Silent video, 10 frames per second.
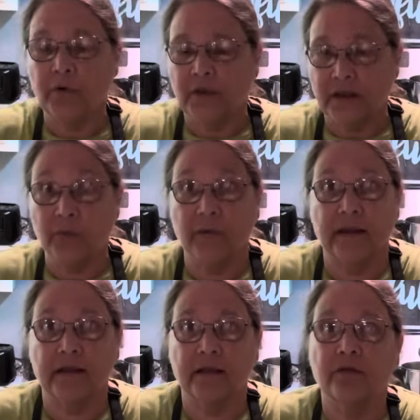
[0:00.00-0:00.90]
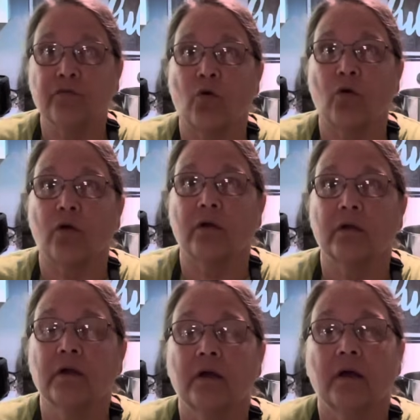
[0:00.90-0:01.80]
we're getting ready
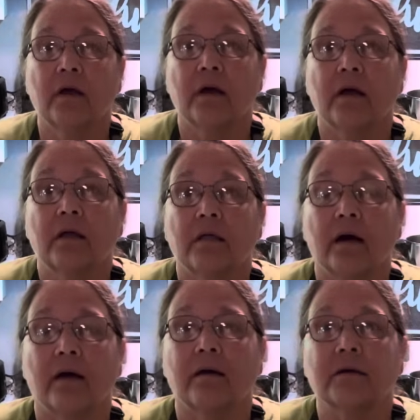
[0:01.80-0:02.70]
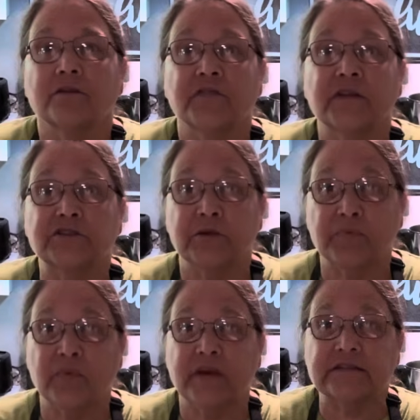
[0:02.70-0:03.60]
for to finish up
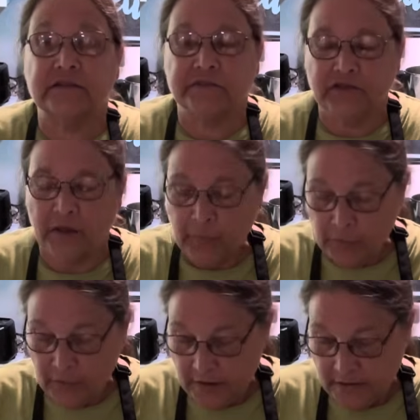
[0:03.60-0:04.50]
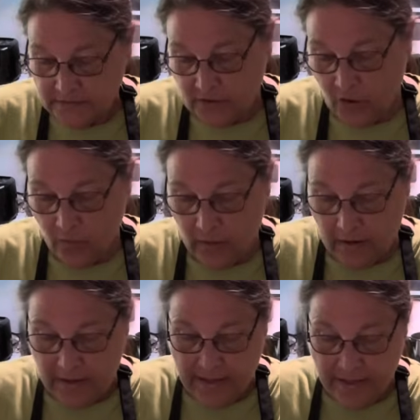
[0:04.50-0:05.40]
the rest of supper. So
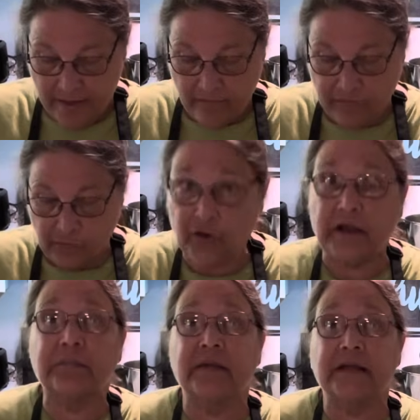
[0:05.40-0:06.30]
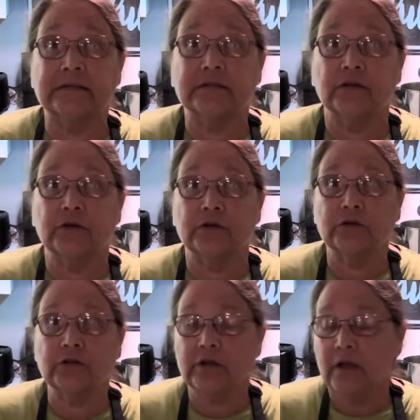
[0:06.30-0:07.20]
I have the green beans
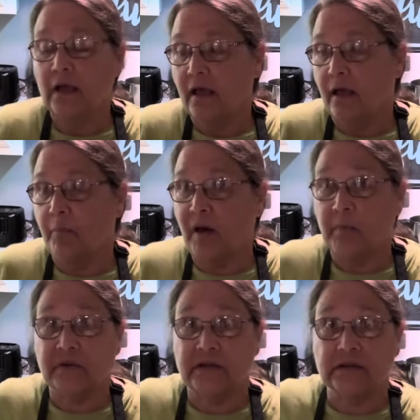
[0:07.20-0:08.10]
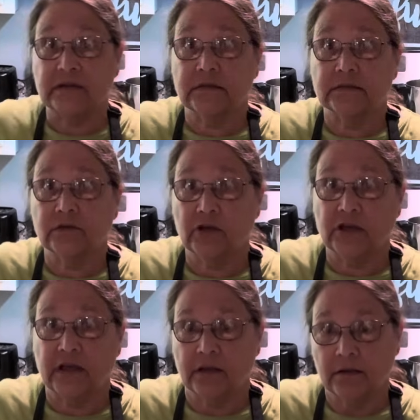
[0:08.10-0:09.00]
cooked. Papa is
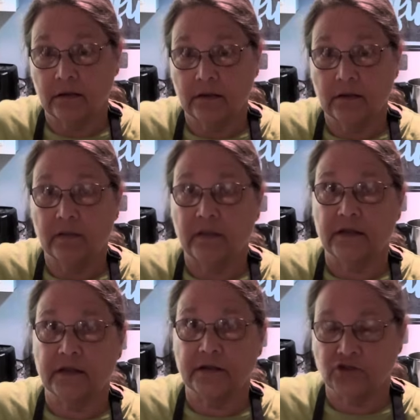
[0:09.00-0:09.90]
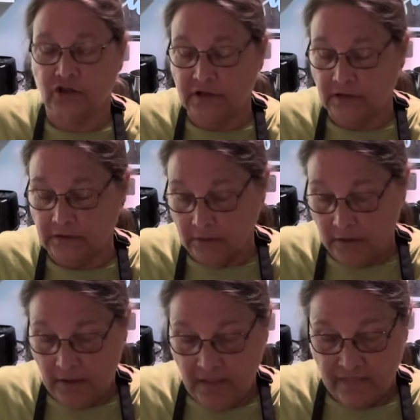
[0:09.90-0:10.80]
cooking the chicken
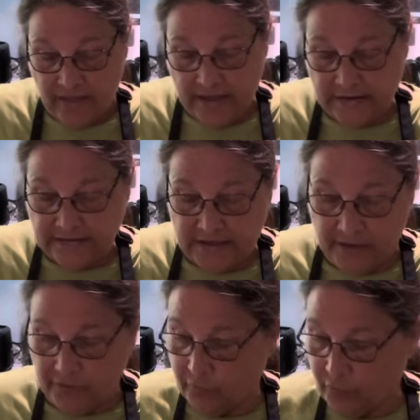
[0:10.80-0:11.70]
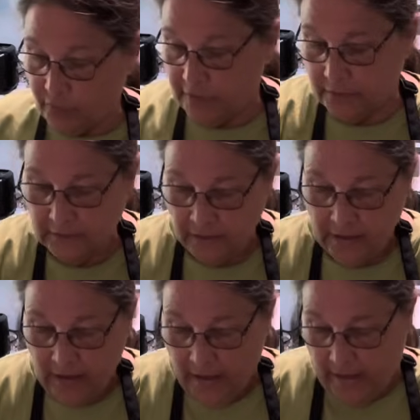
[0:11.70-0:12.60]
thighs out on the grill.
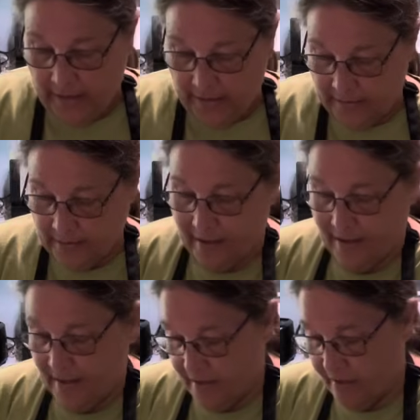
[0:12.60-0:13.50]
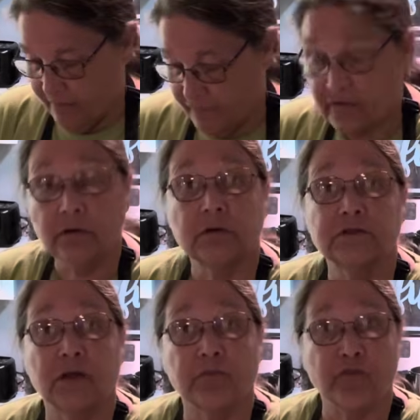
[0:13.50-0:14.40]
And I have
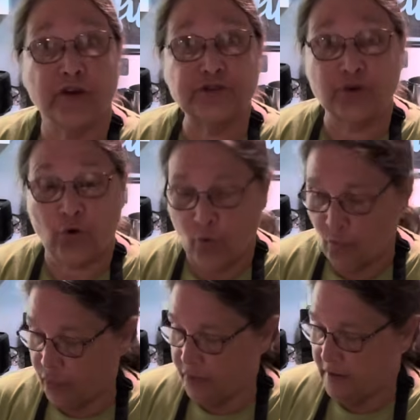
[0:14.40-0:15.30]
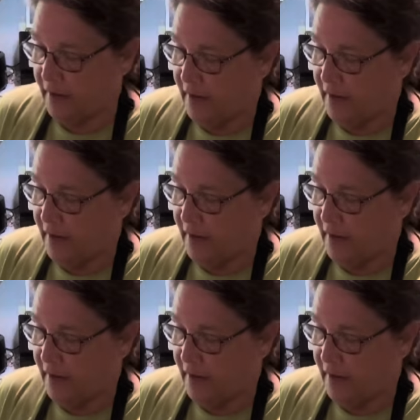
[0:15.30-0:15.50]
some fresh corn.